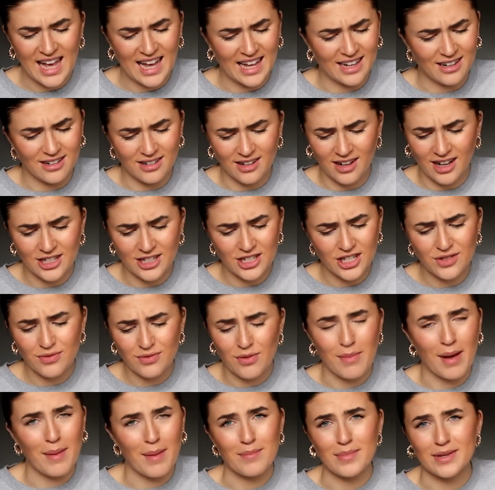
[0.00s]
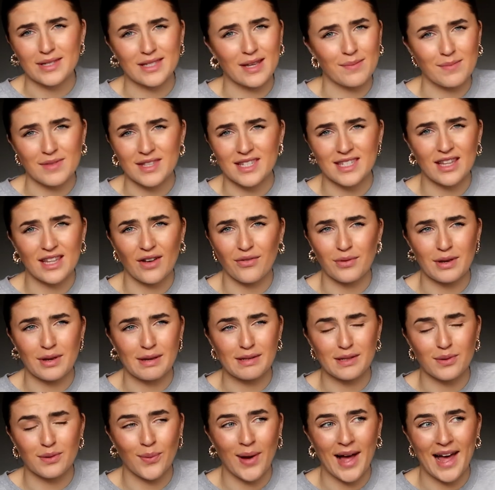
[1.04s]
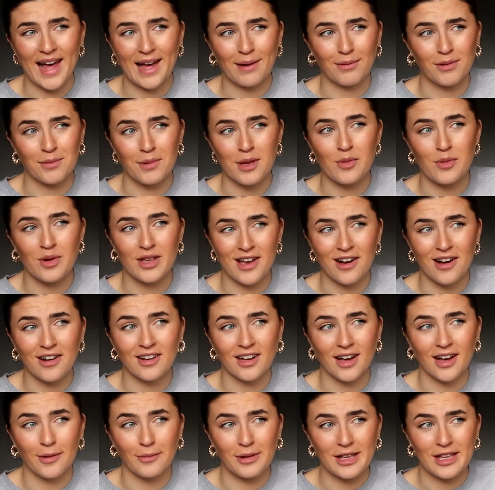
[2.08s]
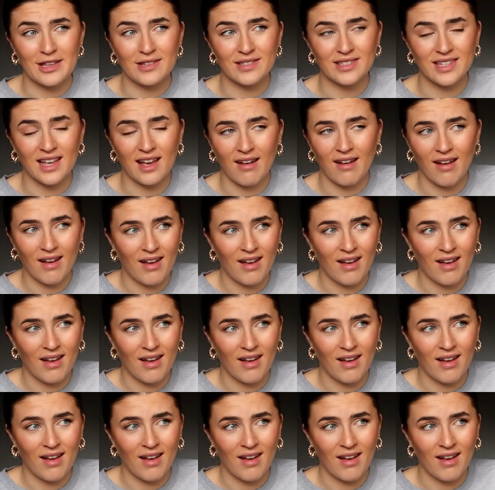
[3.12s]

And I just remember some of the stuff we used to wear when we were younger. We used to,